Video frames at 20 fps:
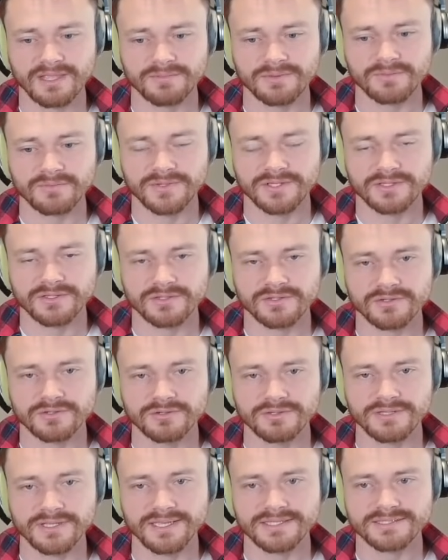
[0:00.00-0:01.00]
I mean, we
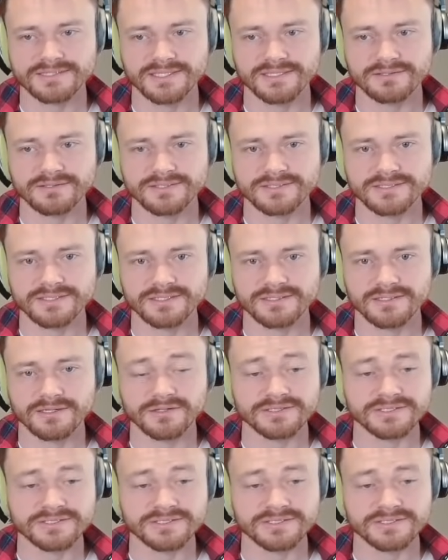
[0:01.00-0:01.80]
could exile this thing. Oh,